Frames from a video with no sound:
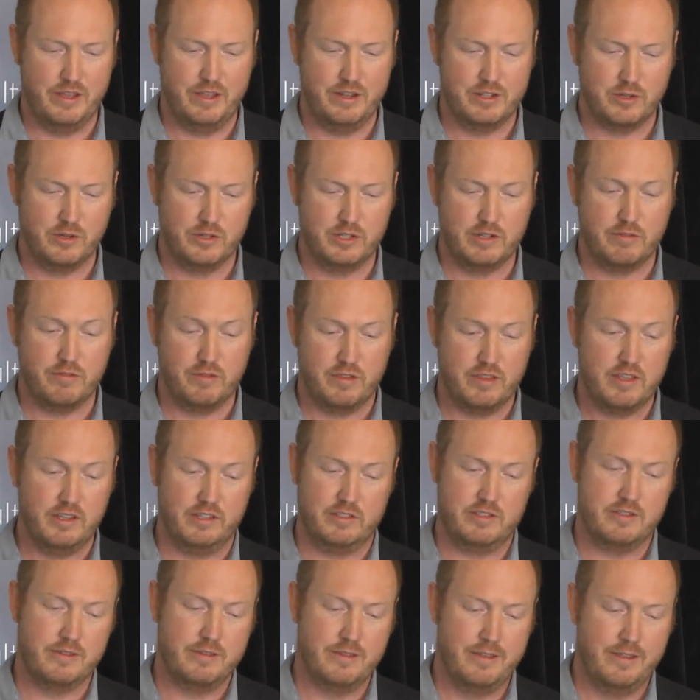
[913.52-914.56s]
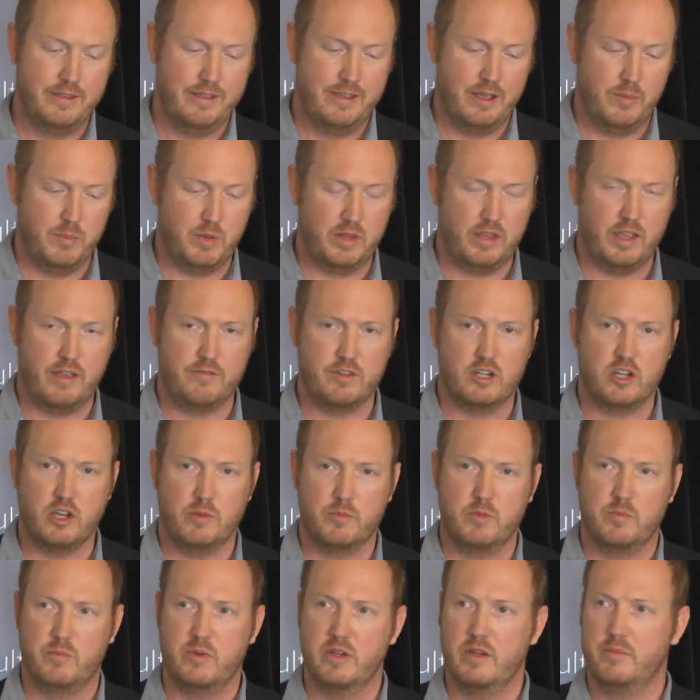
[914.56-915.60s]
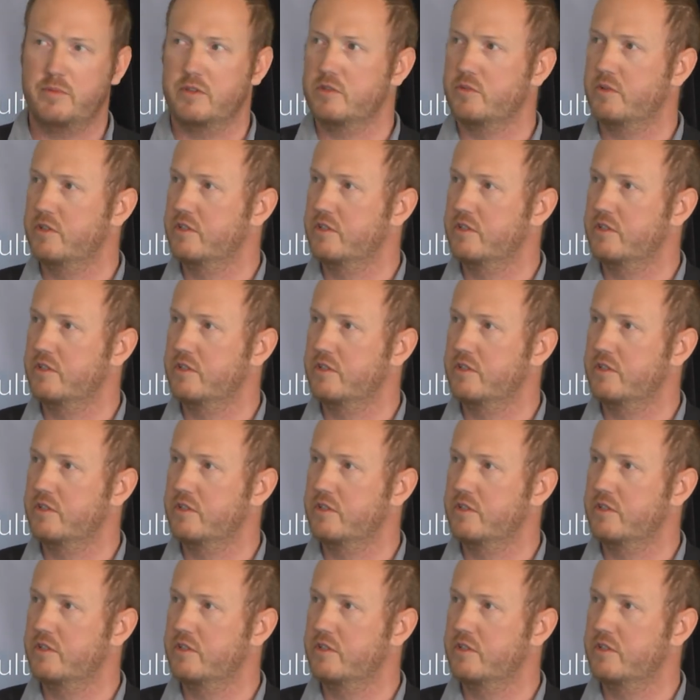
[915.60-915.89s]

doing different things, but they have a common purpose,